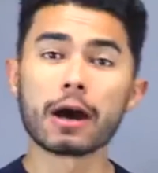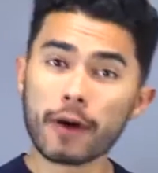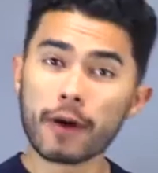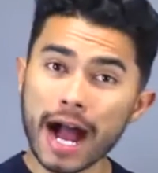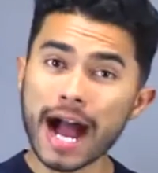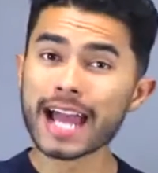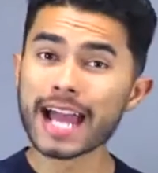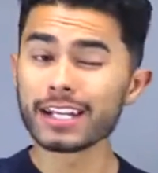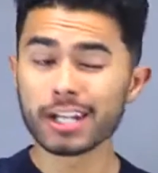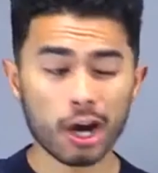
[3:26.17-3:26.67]
Now
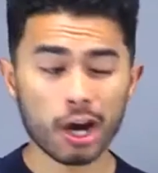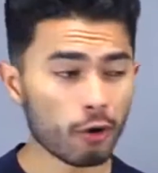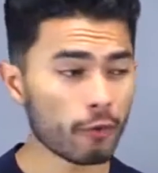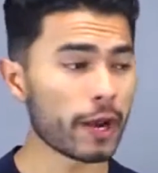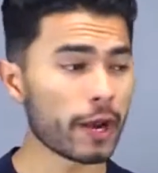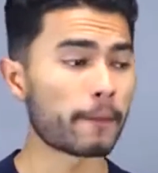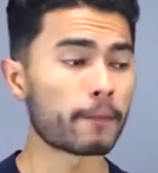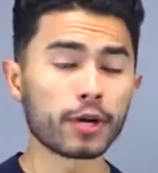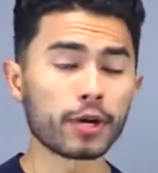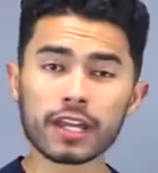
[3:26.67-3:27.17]
I know
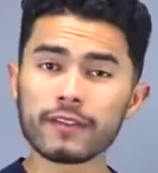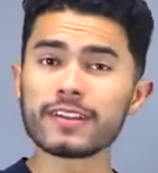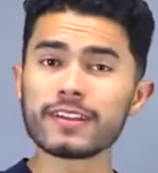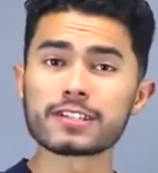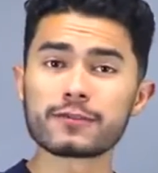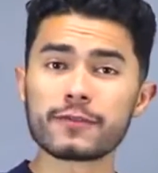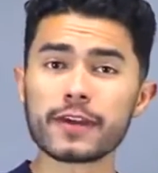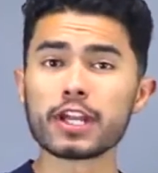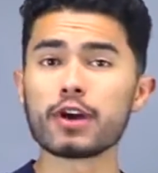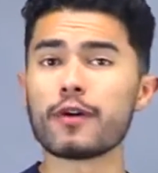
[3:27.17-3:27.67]
in a
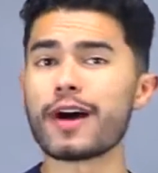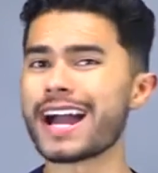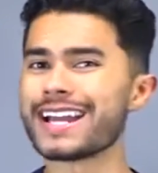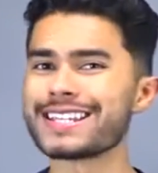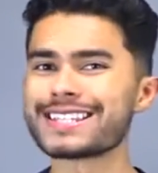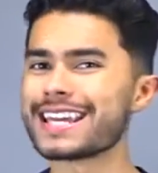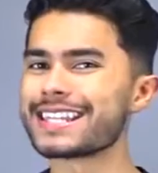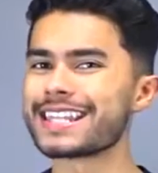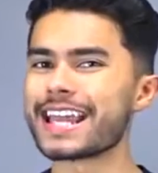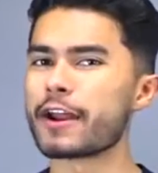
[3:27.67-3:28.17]
previous video I
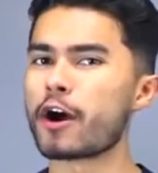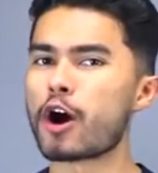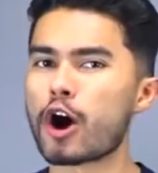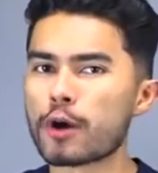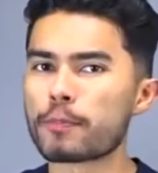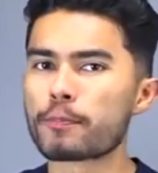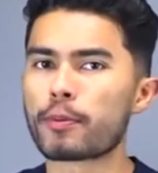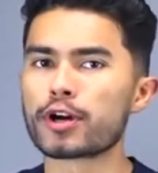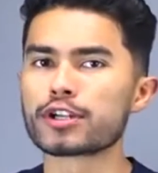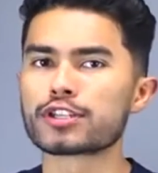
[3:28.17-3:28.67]
said that
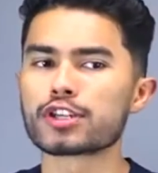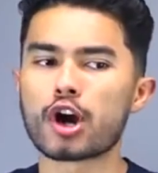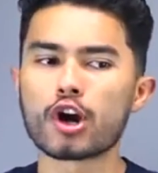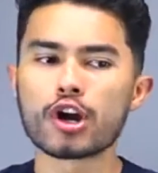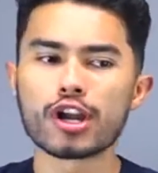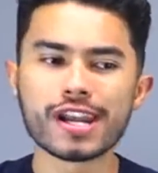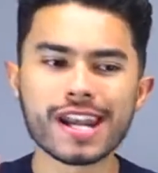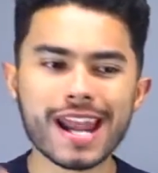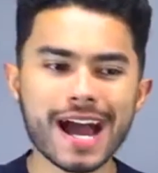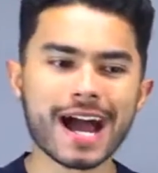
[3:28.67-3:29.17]
hard parts are
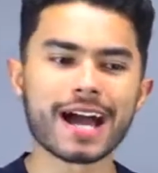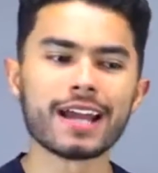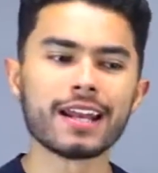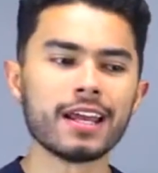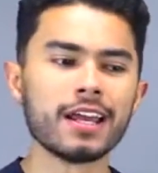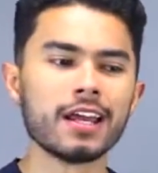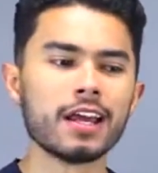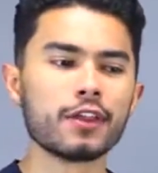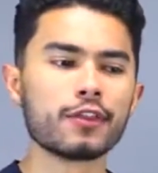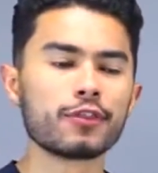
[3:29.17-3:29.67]
not
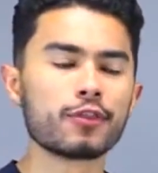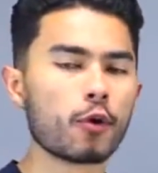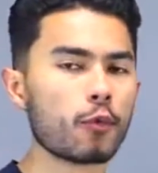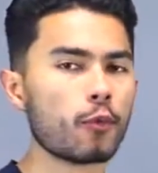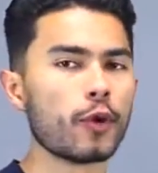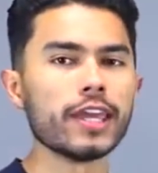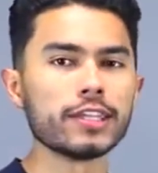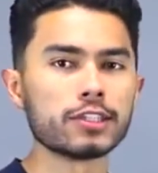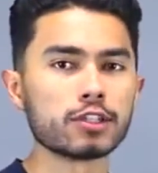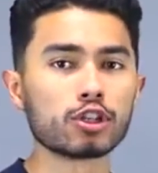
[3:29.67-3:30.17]
the
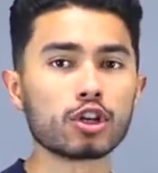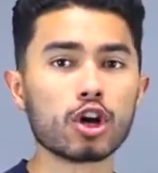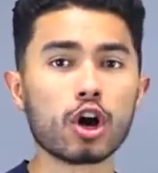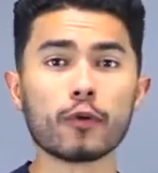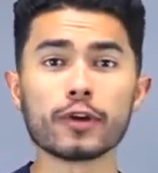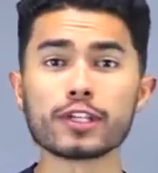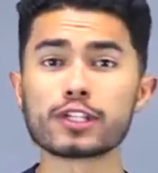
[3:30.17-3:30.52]
way to go,